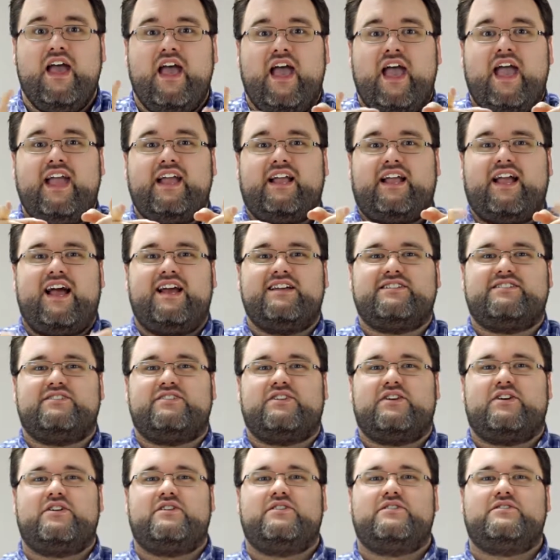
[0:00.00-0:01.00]
Hey guys
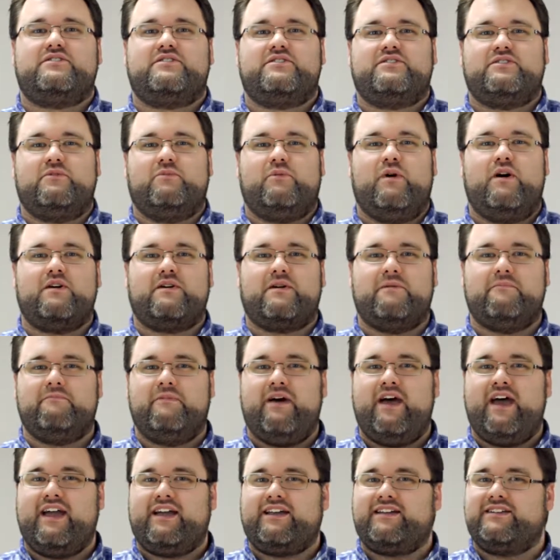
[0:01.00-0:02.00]
and girls, welcome
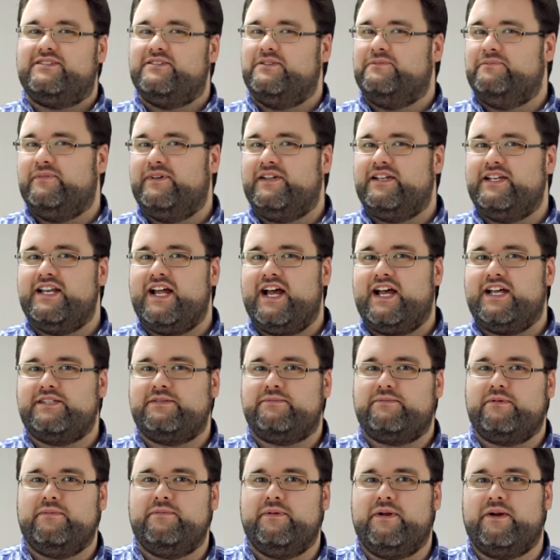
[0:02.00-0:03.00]
back to
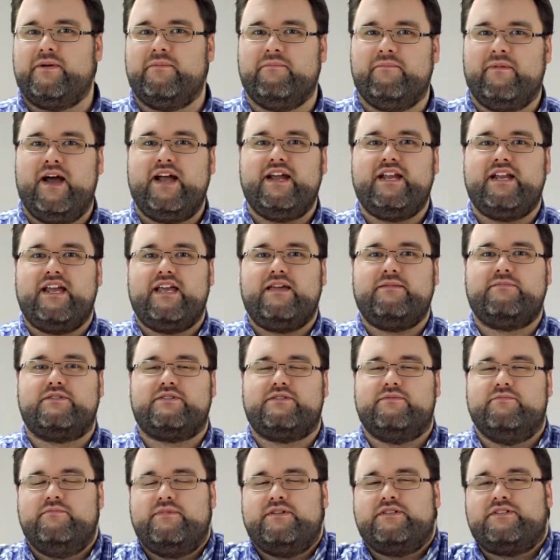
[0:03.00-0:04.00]
Midnight's Premiere. My name
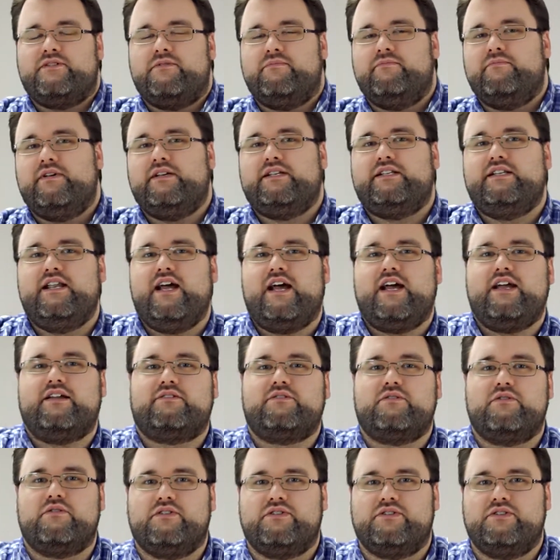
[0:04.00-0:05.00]
is Mr. Midnight.
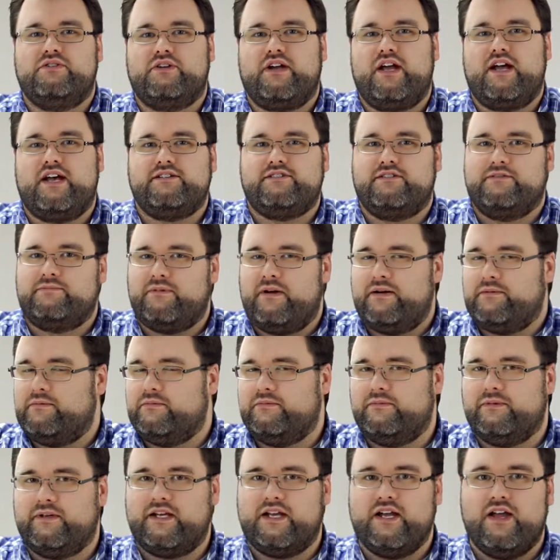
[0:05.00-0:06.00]
Of course, you guys have
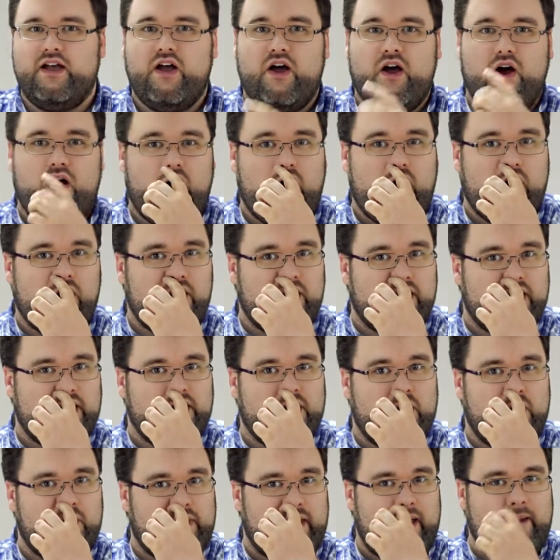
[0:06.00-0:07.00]
probably already
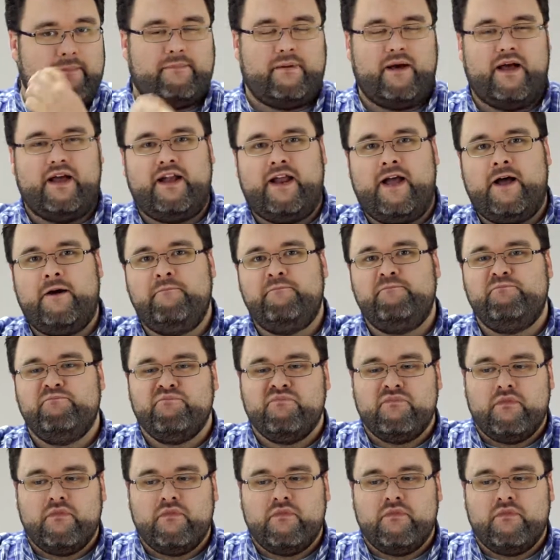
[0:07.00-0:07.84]
know that by now.